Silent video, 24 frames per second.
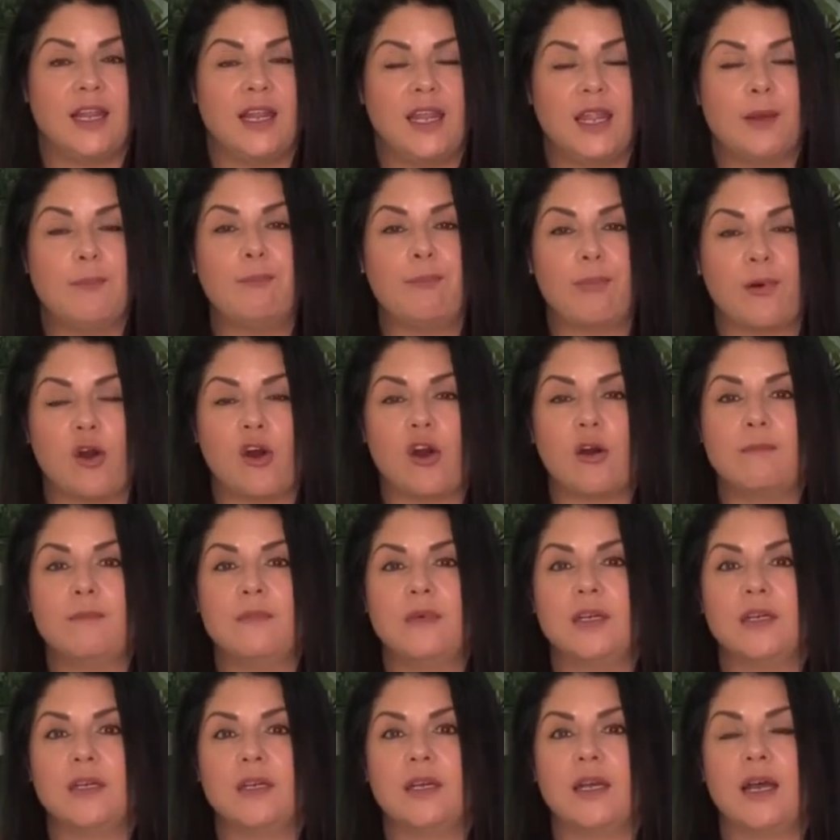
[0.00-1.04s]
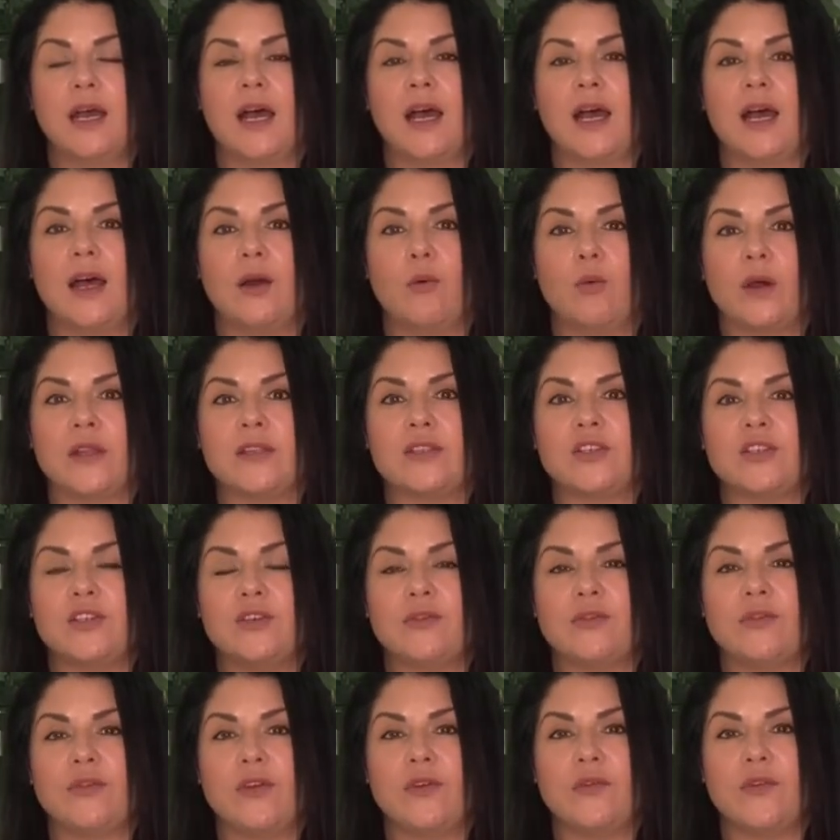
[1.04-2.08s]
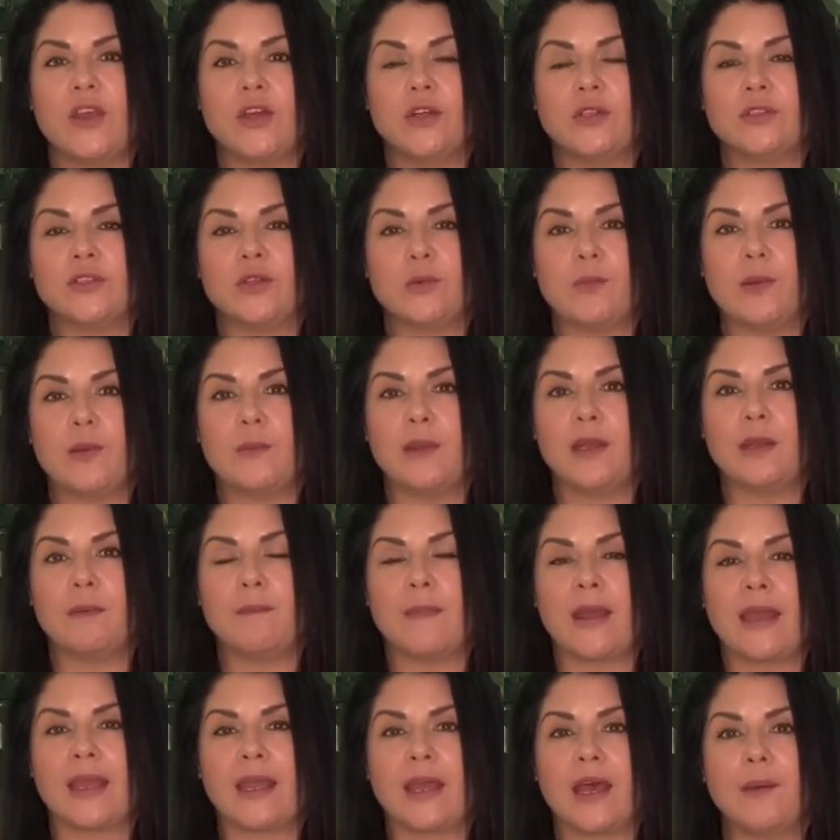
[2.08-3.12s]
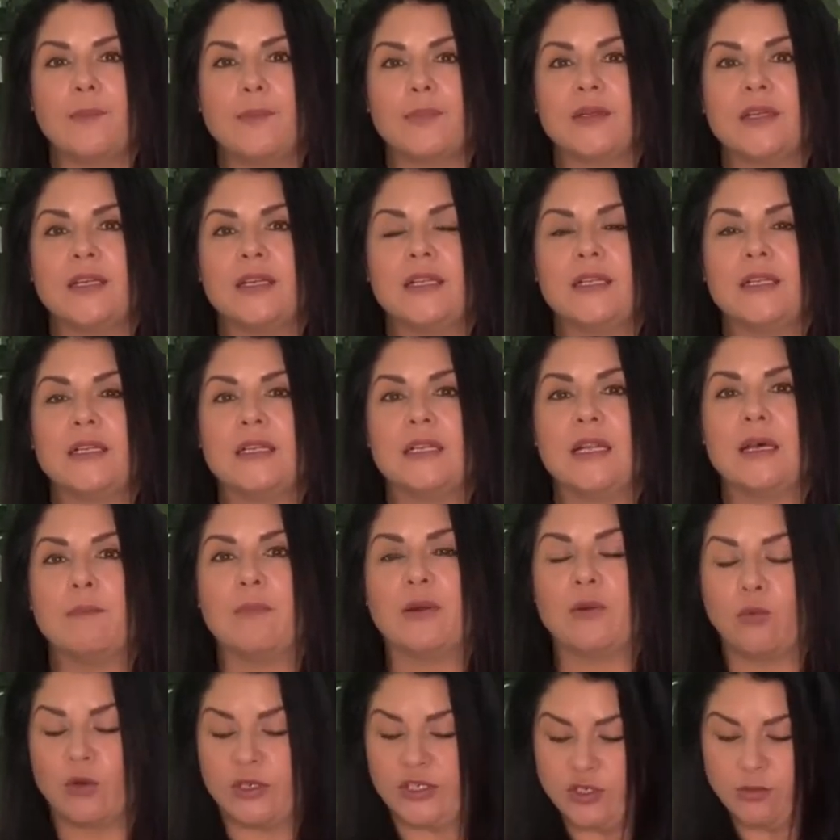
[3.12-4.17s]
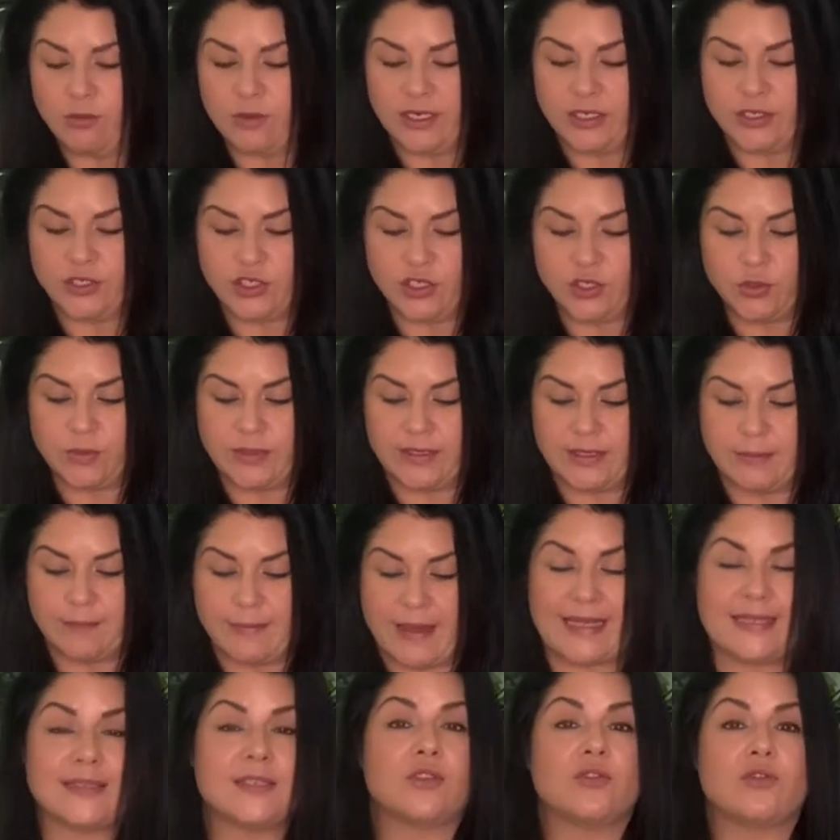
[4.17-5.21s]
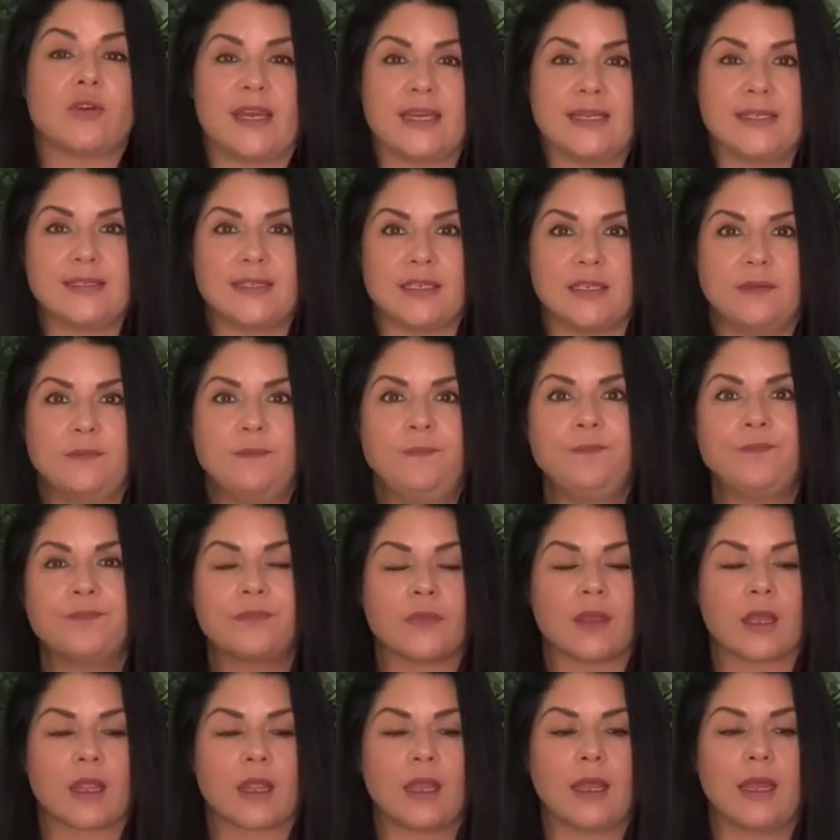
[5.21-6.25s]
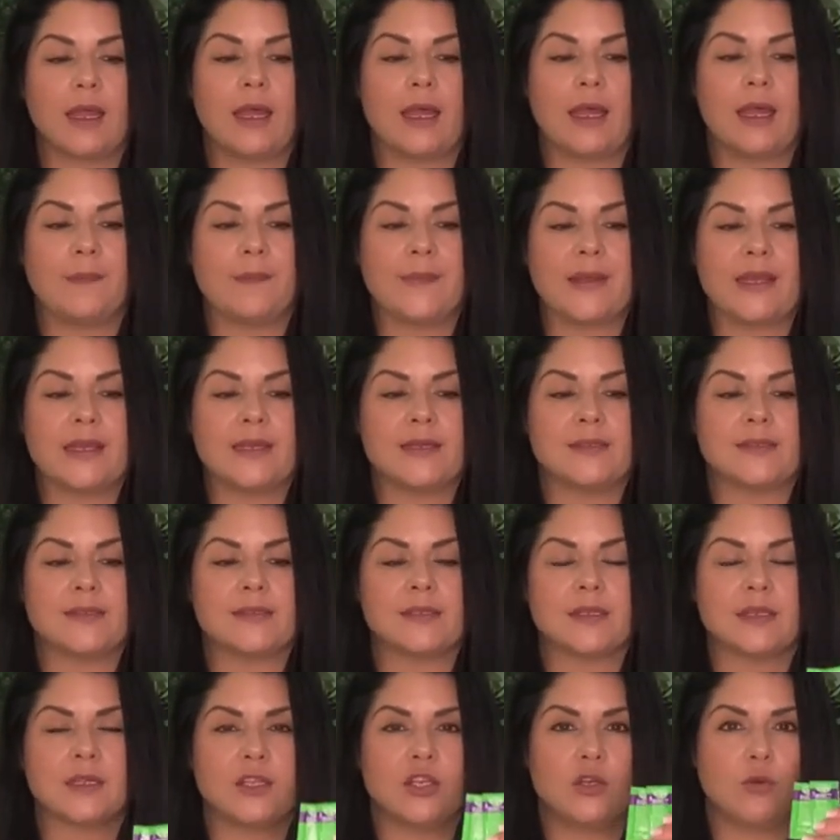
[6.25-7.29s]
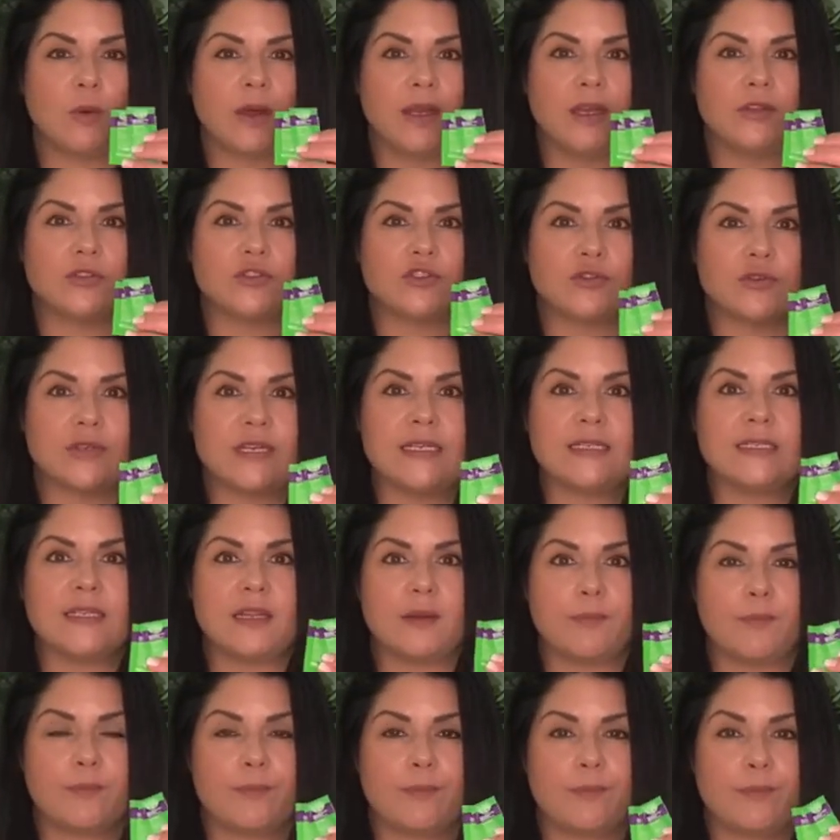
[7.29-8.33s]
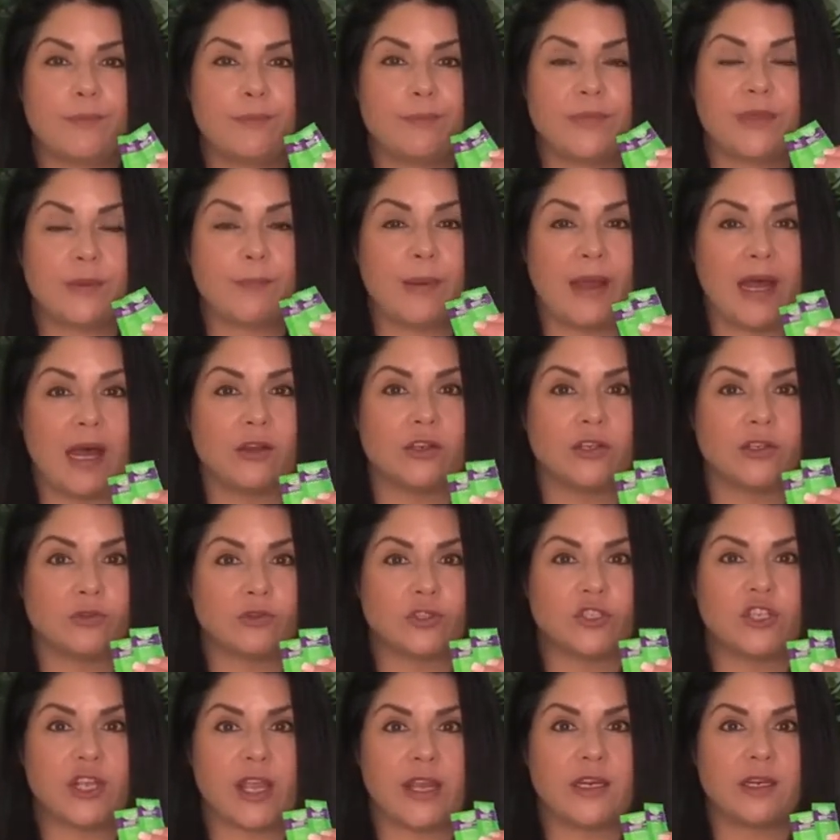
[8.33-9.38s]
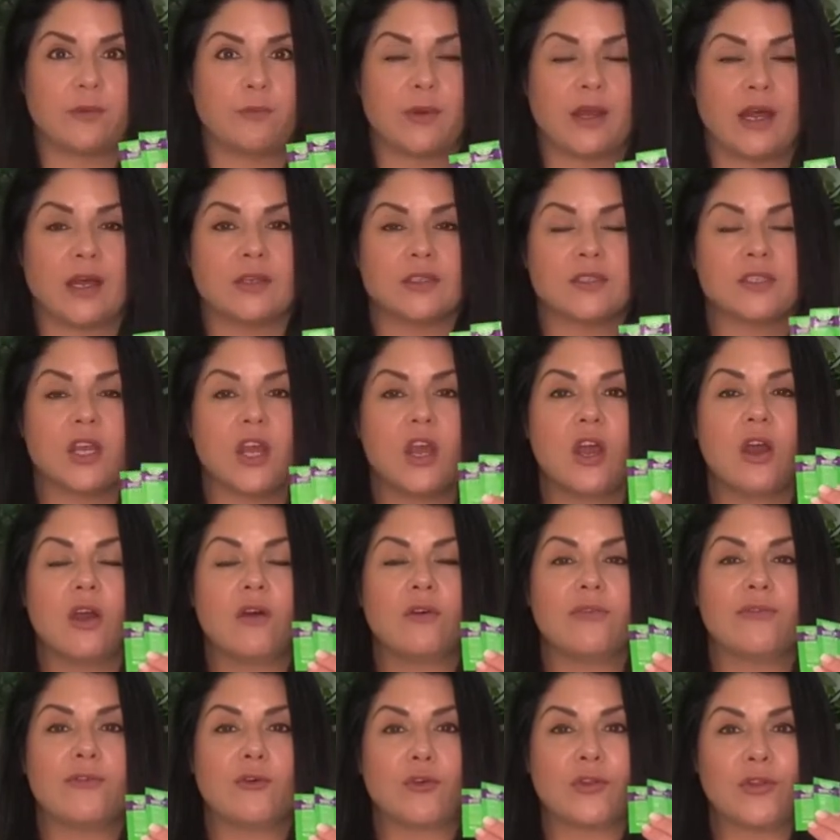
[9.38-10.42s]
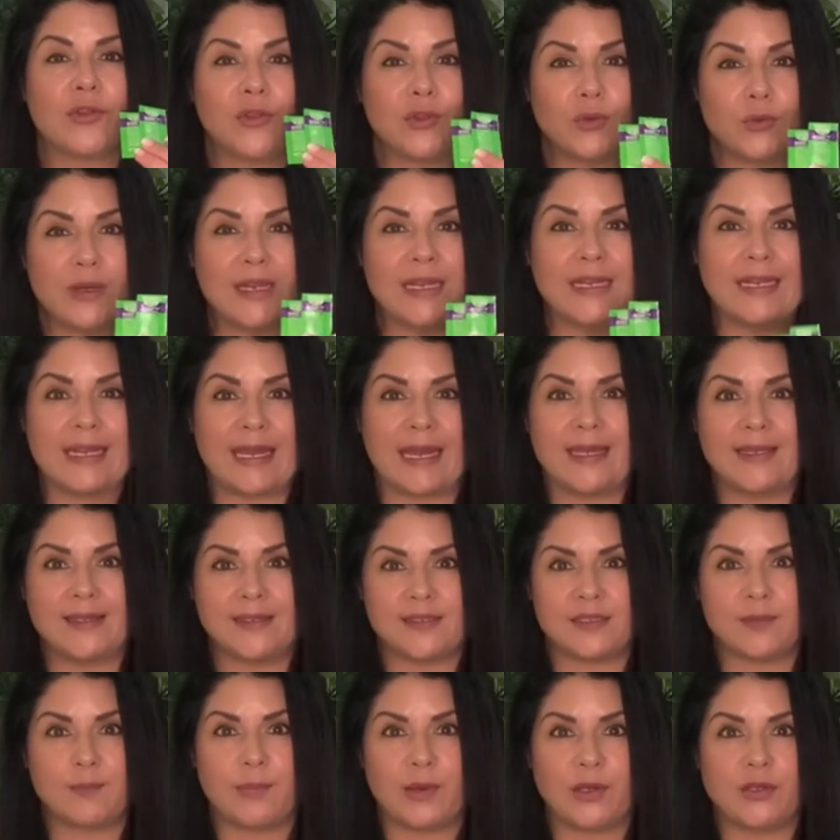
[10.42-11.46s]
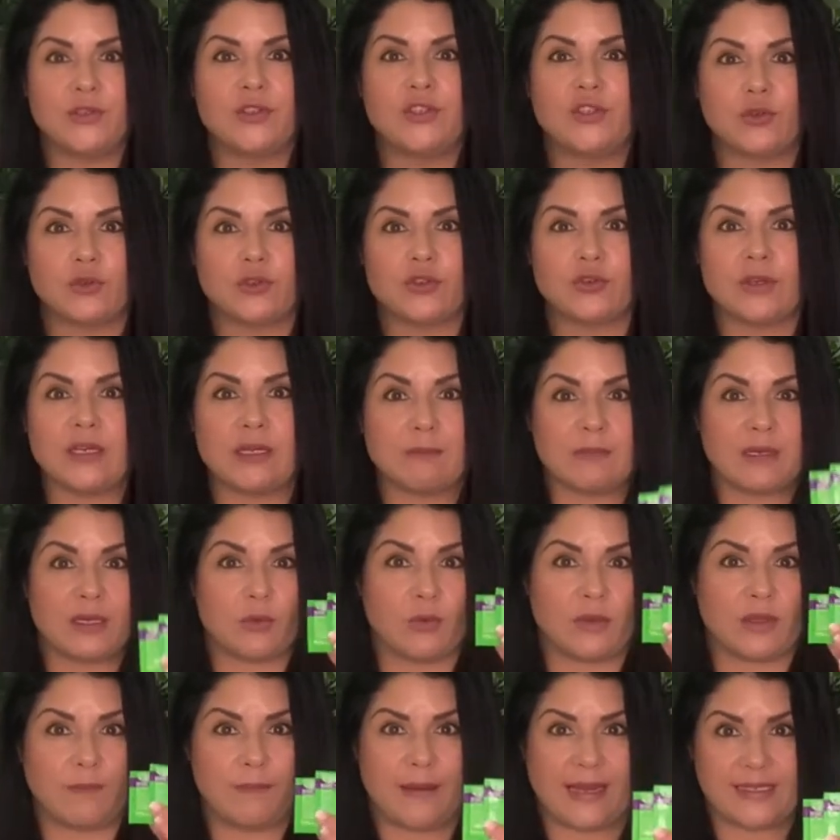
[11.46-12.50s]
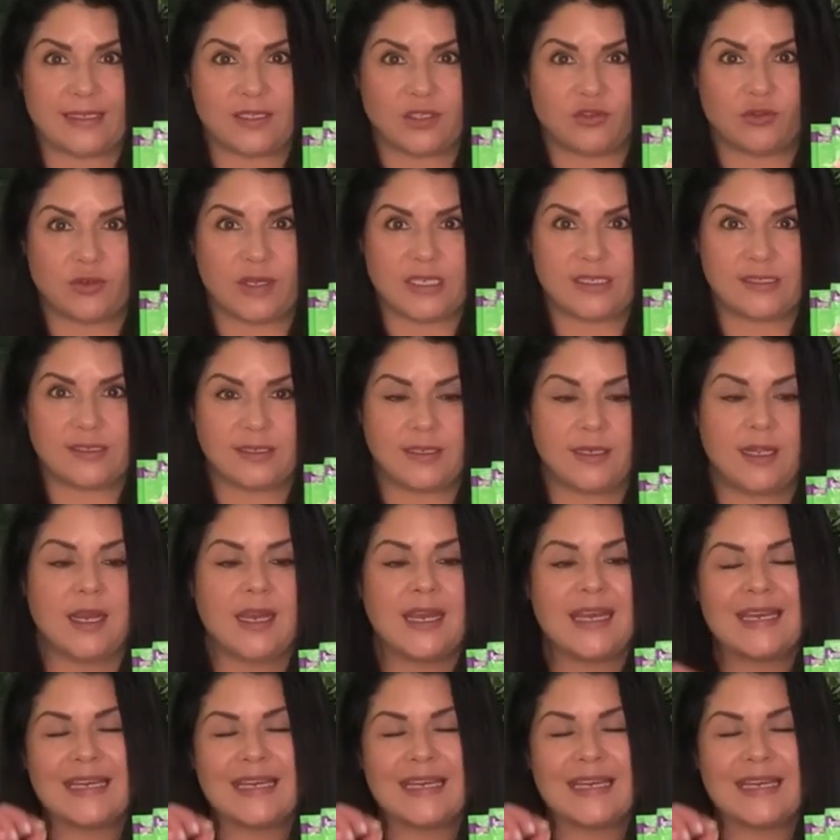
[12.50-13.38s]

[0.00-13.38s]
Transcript: lip balm once you've healed your permanent makeup. But what you want to do with the bacitracin is you want to treat the powder or shaded brows for 3 days post your treatment with bacitracin.